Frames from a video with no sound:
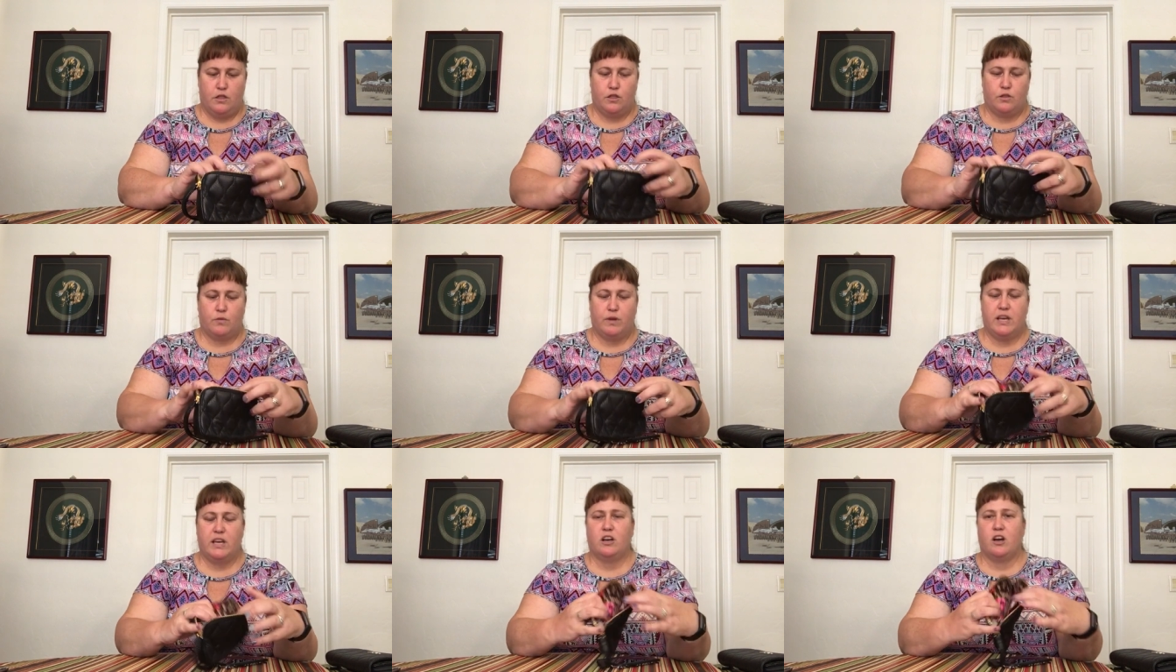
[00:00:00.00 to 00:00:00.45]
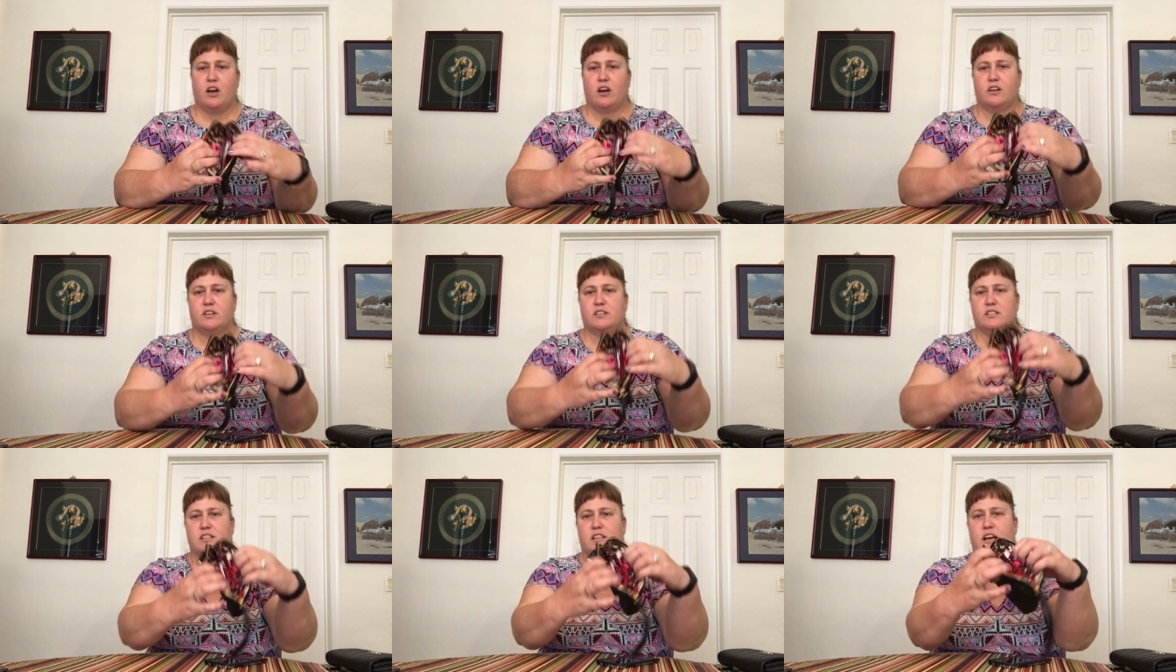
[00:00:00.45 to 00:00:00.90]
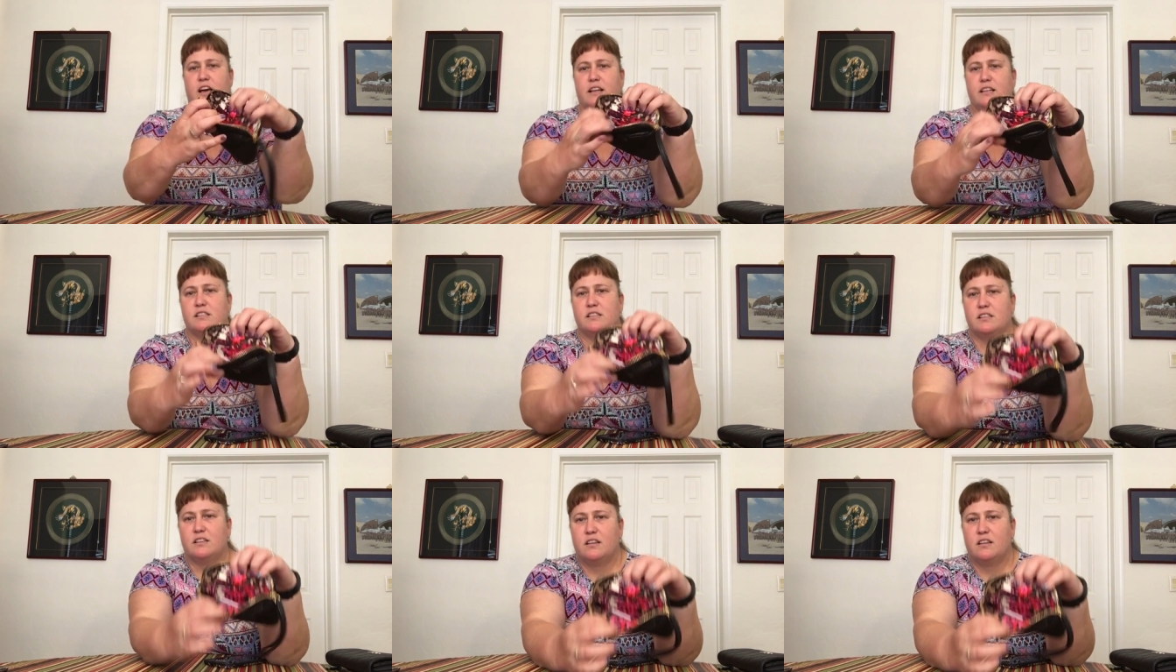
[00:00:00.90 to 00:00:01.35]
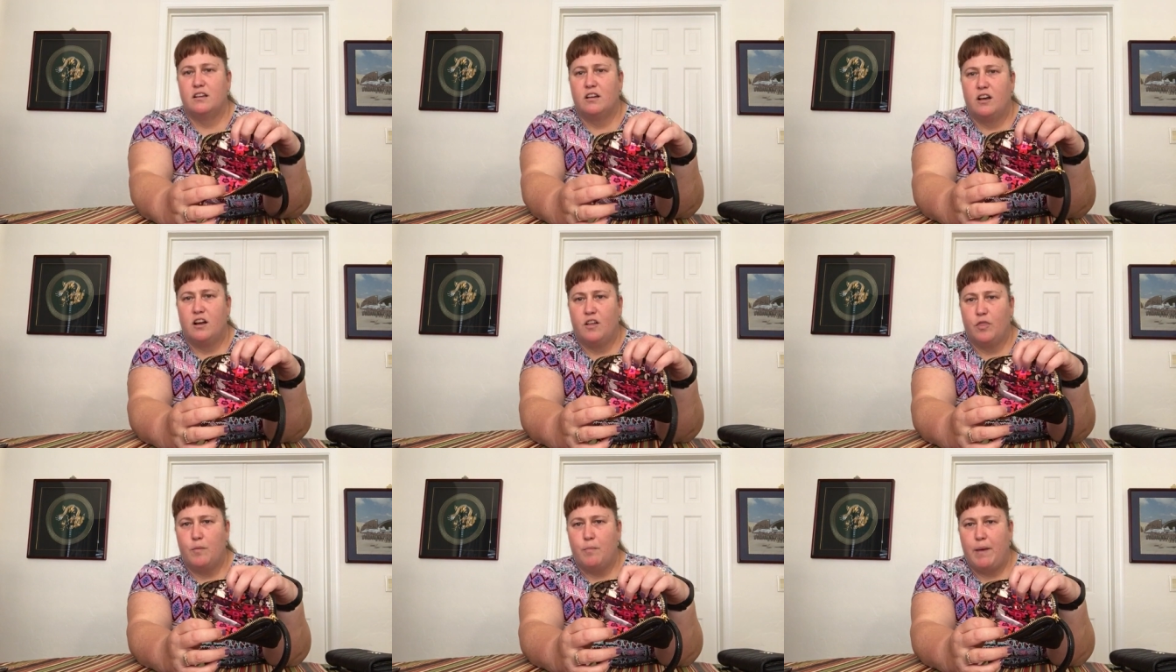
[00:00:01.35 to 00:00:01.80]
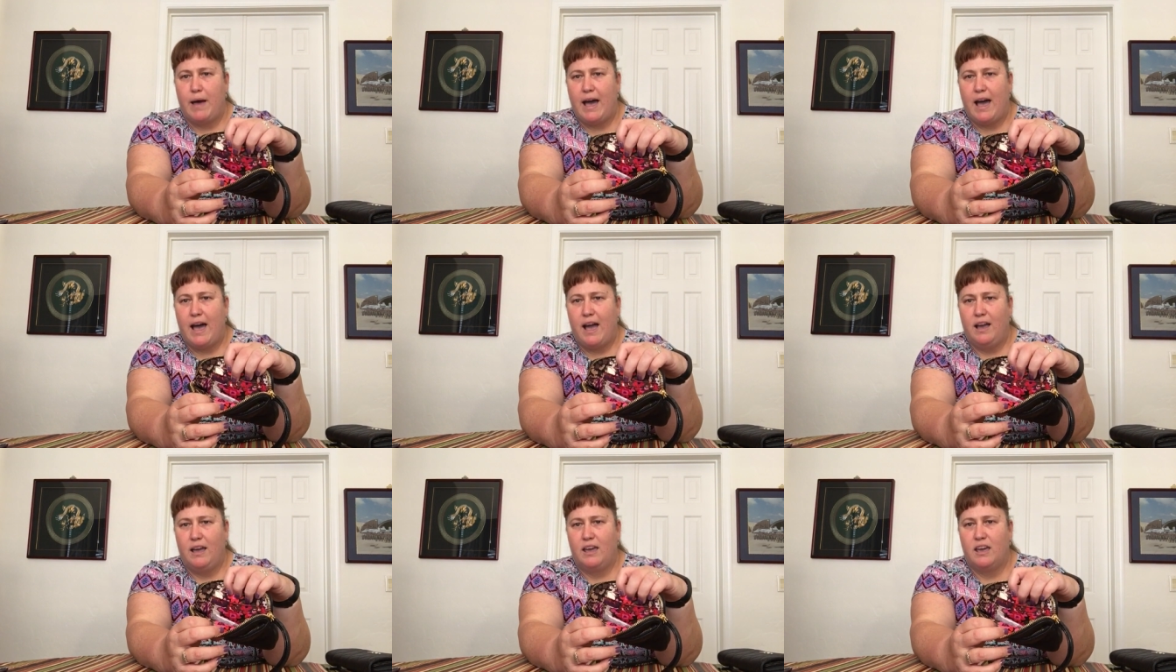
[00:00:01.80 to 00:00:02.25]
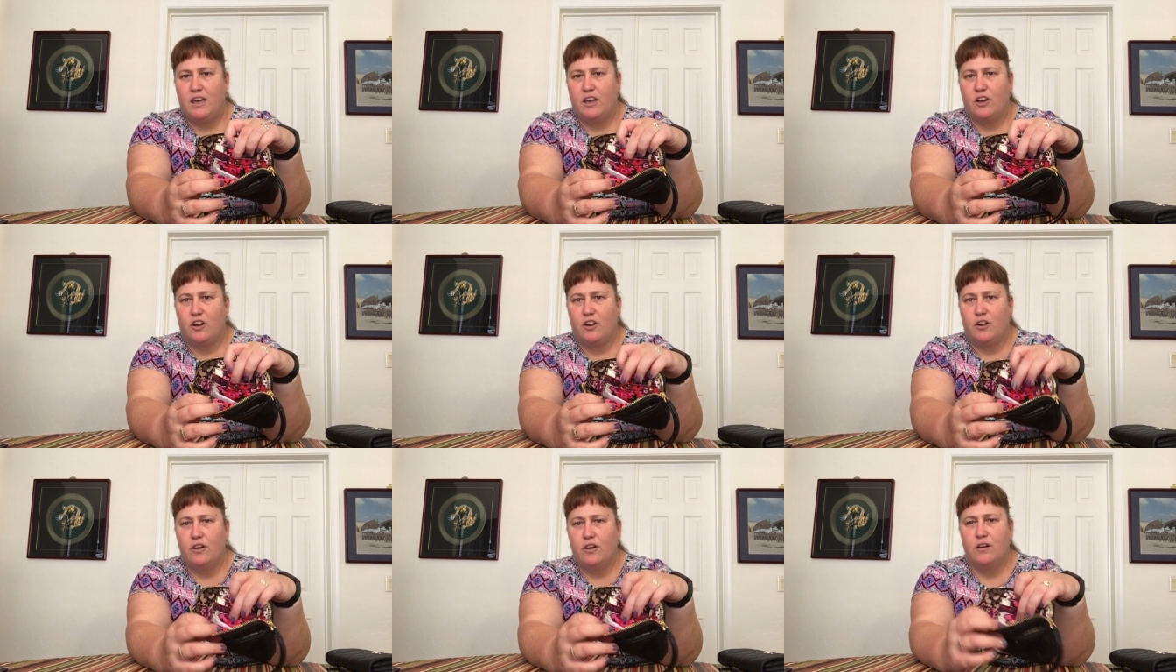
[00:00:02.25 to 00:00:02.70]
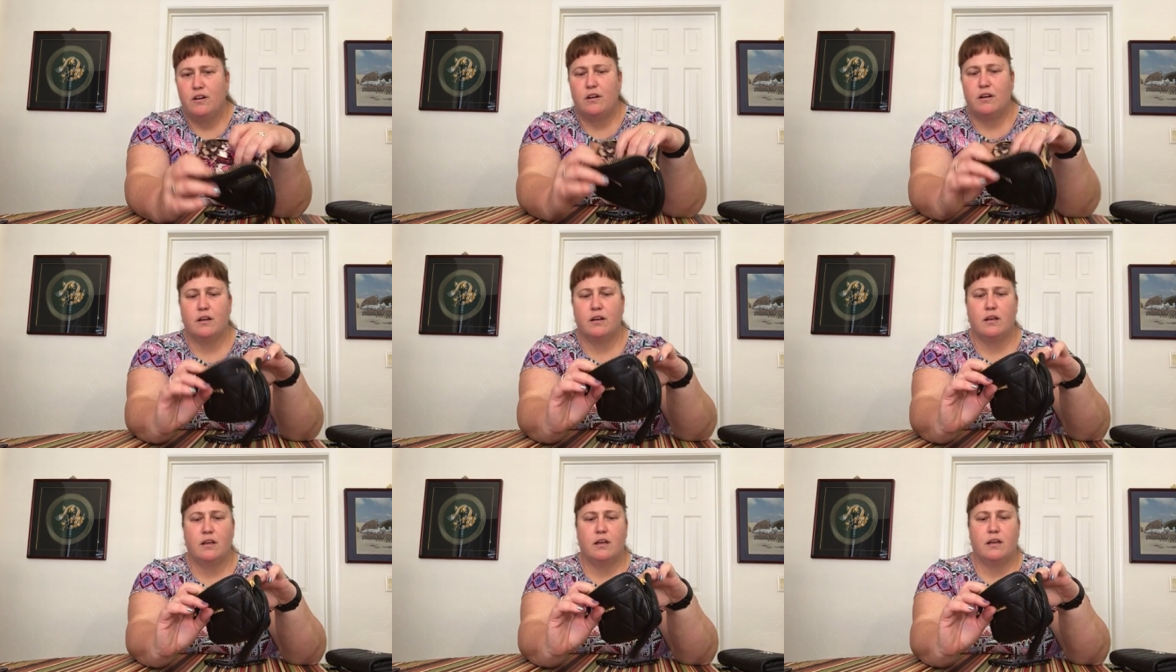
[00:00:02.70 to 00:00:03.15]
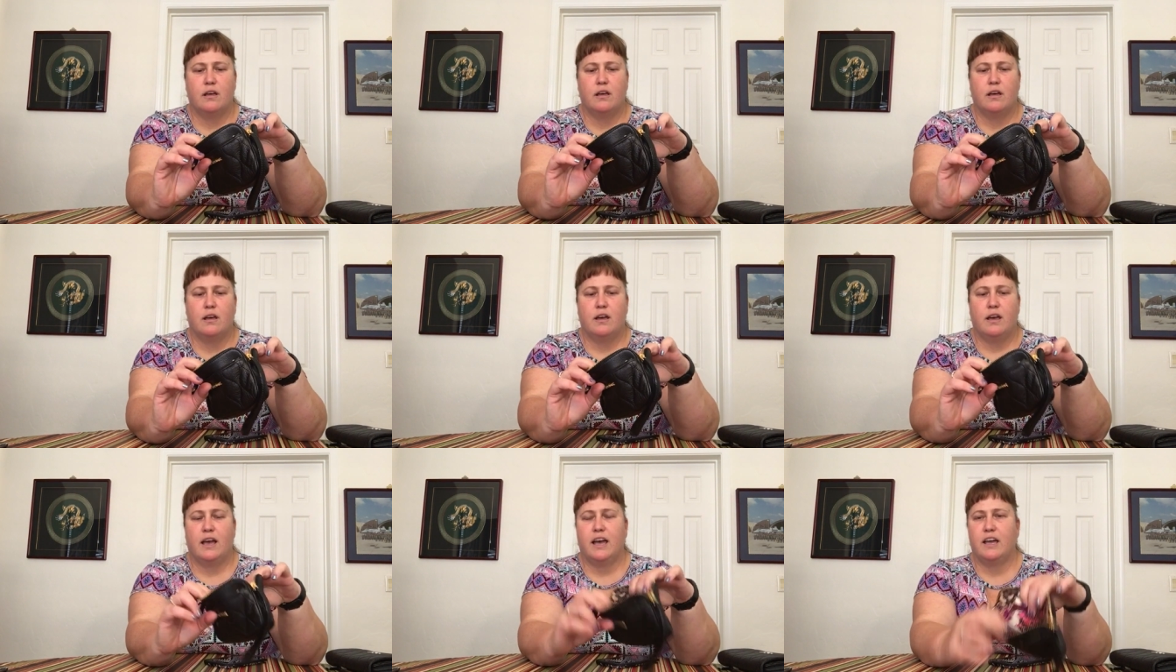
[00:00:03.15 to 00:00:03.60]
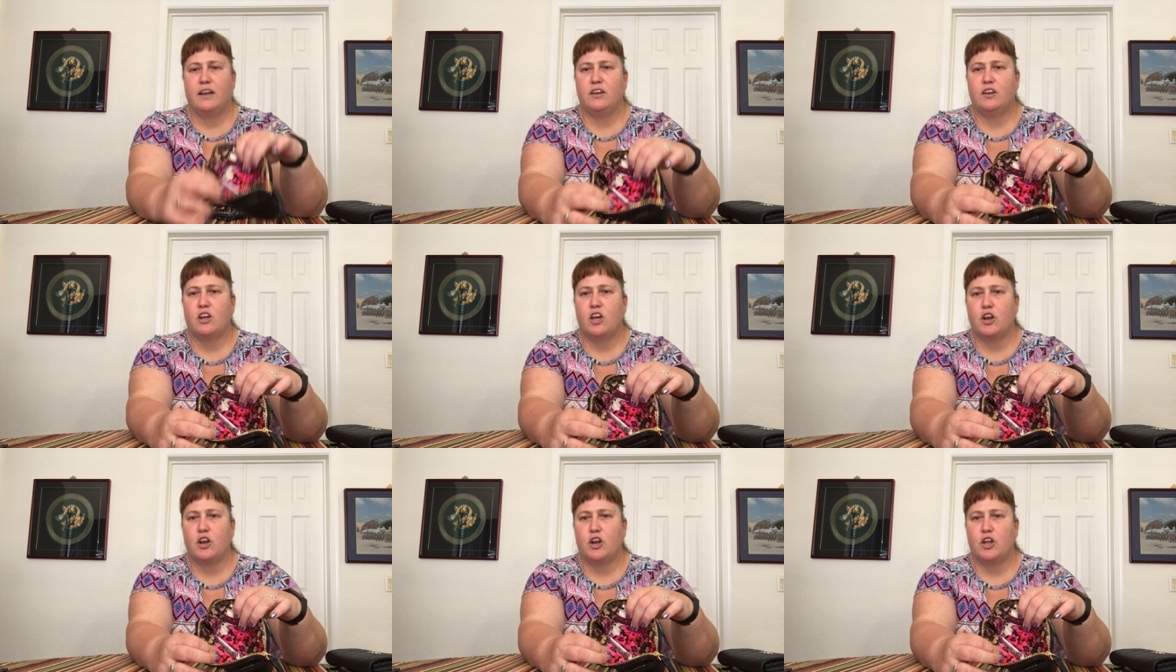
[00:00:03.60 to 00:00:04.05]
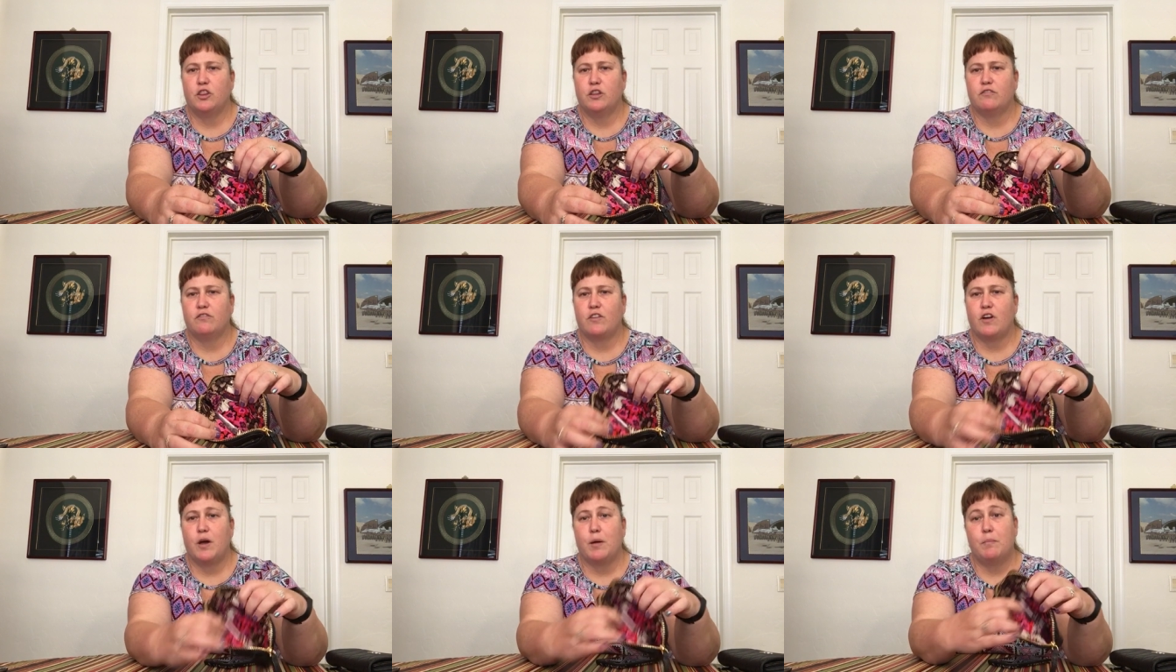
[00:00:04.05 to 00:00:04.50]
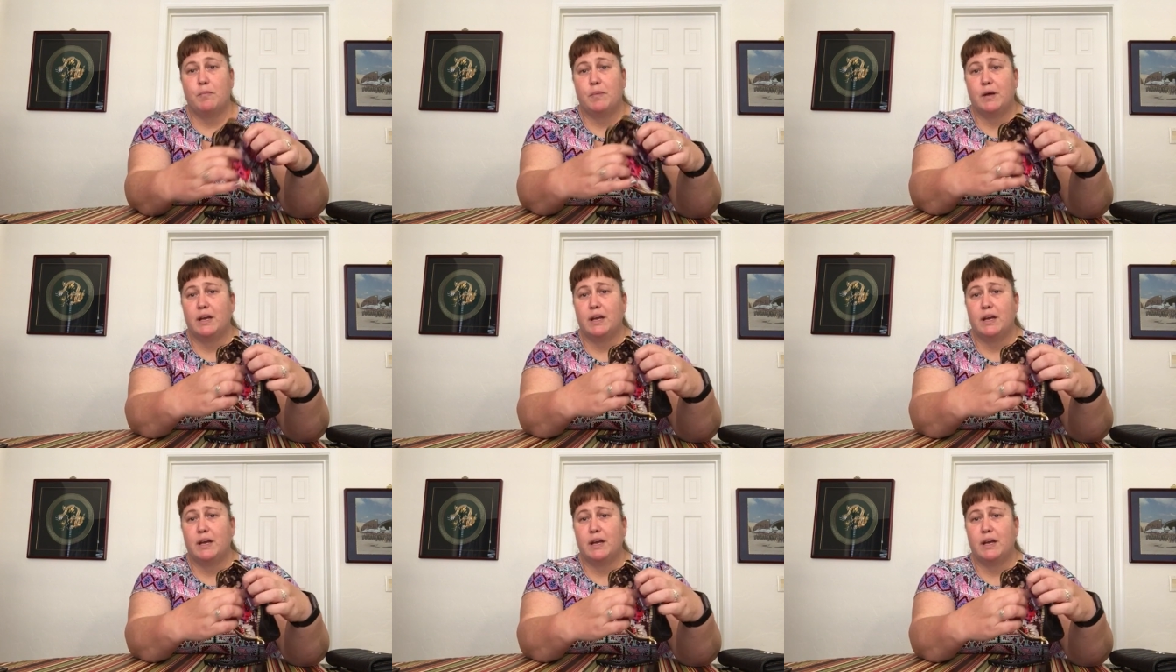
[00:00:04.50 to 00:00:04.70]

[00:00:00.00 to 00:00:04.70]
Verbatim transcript: three card slots on the back here and none on the front.